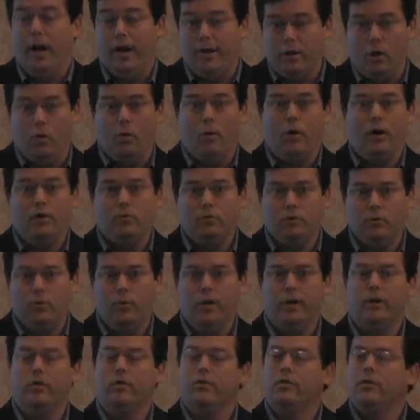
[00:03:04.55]
I go on
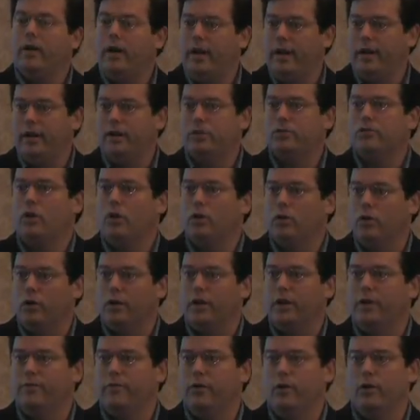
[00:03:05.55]
Twitter and I start
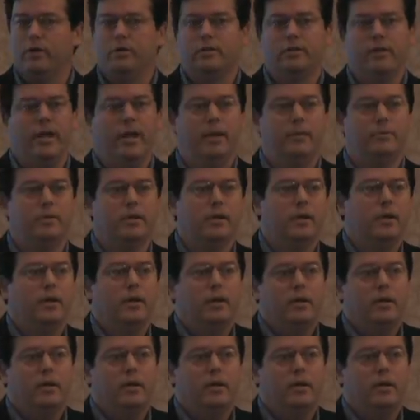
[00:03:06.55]
looking for his names.